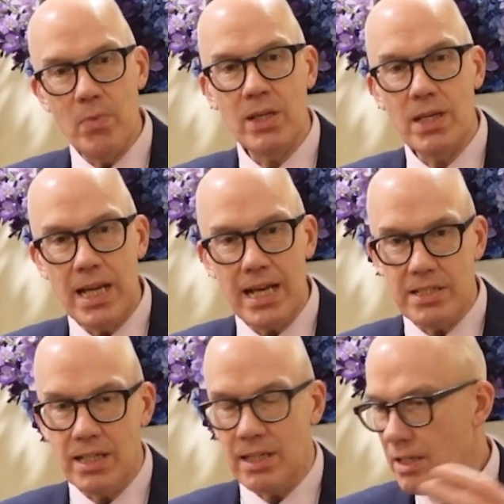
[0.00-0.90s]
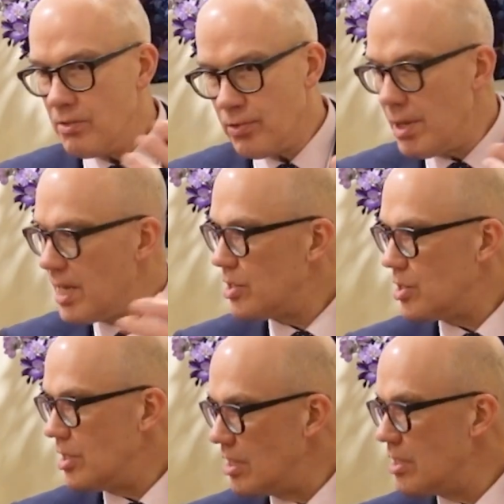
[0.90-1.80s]
collecting
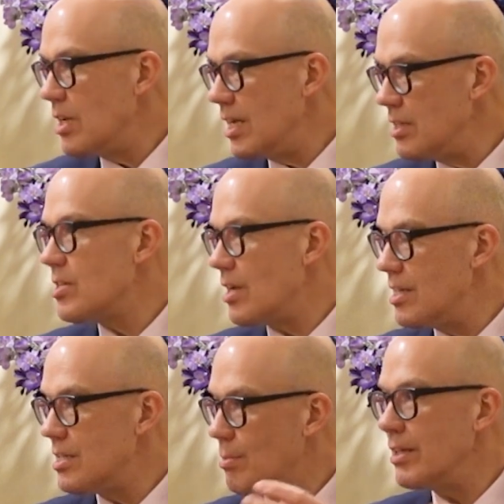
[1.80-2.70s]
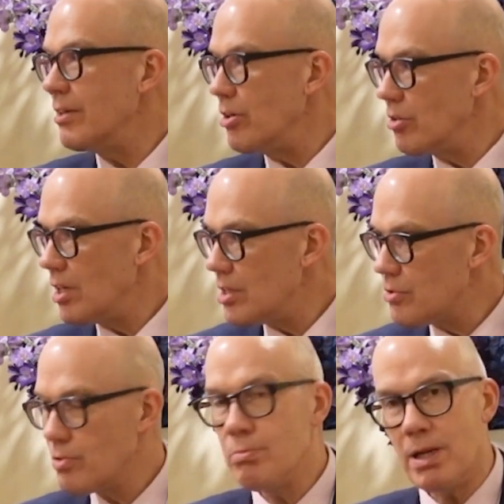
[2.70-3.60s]
information and insights about their own
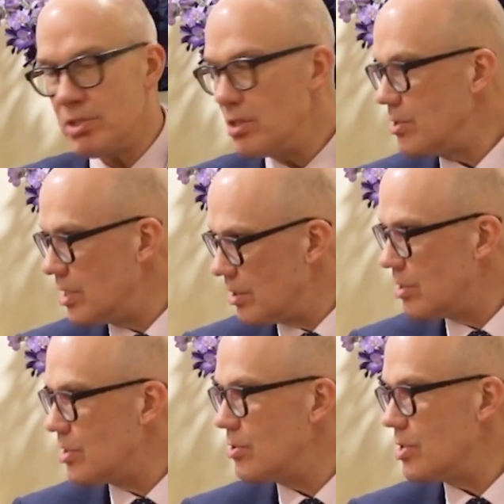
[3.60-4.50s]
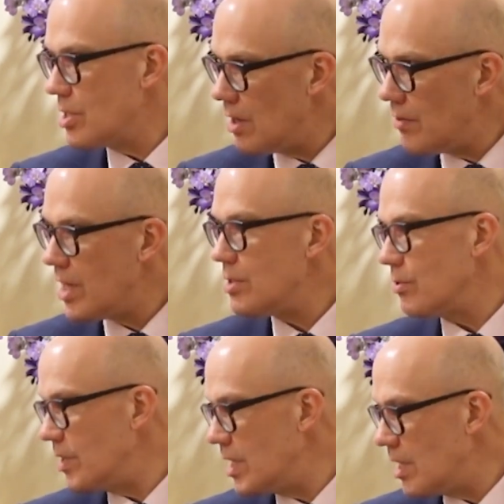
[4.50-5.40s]
classroom, perhaps using student surveys or
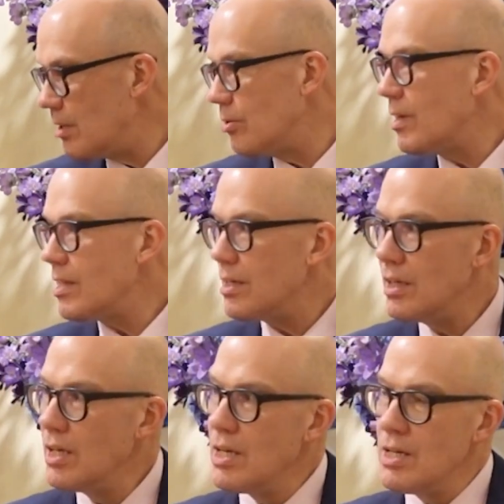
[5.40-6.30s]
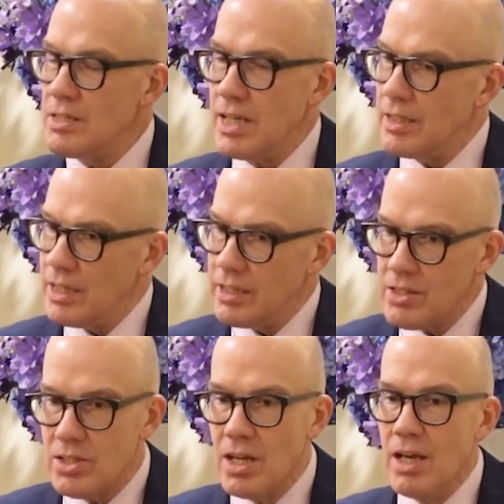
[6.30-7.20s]
video or other
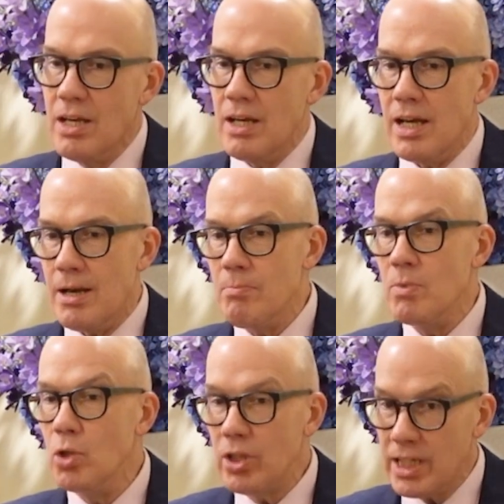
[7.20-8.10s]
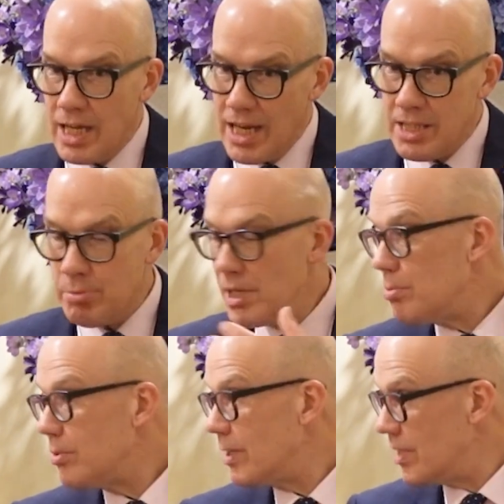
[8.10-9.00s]
techniques, looking at other
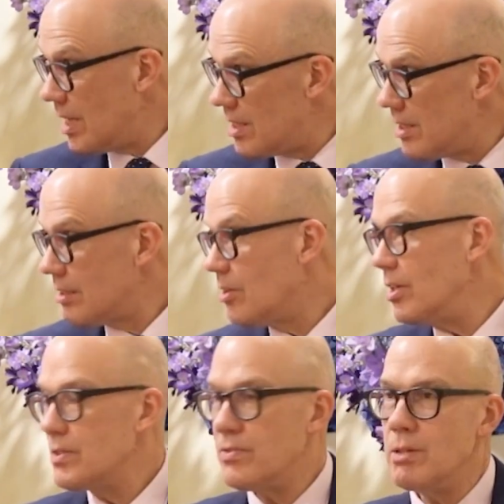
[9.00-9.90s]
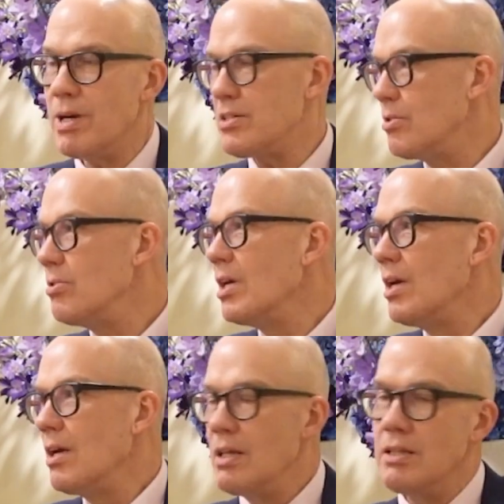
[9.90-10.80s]
people, giving other colleagues feedback. So
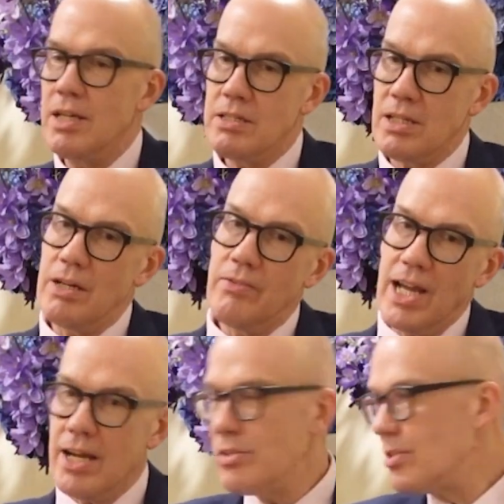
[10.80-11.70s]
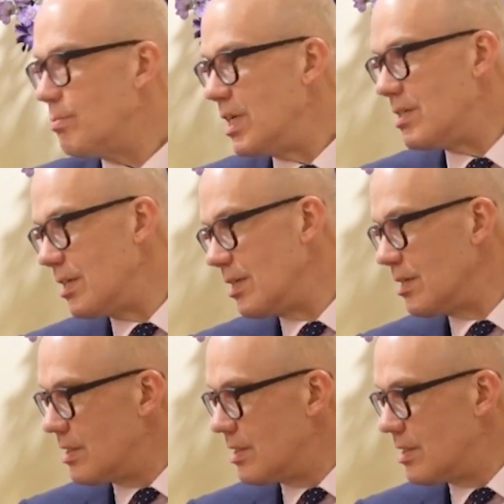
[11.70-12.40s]
there's the kind of out of meeting